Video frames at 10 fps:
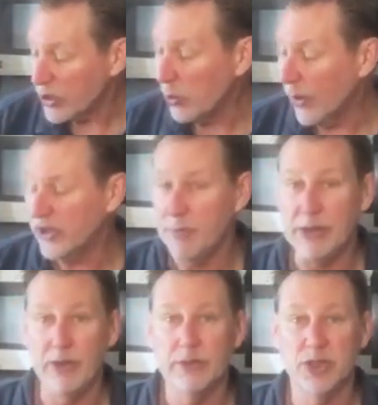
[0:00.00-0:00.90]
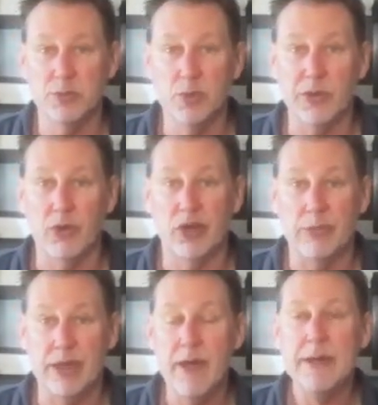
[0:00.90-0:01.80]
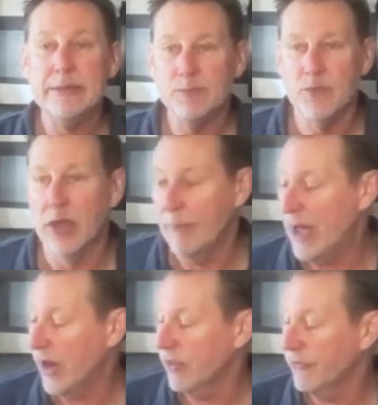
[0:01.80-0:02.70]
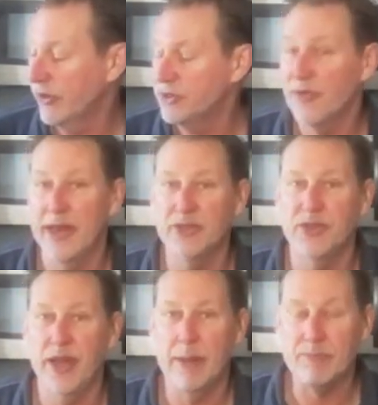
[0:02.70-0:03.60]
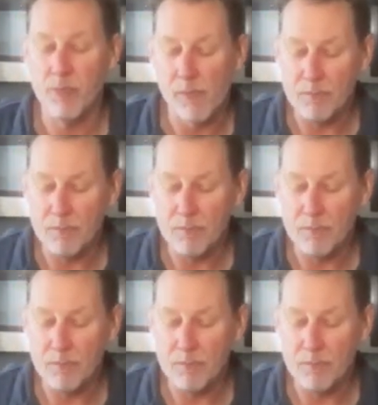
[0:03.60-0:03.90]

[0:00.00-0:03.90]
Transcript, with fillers: you want it to be smooth and creamy um, out of the fridge for that extra time.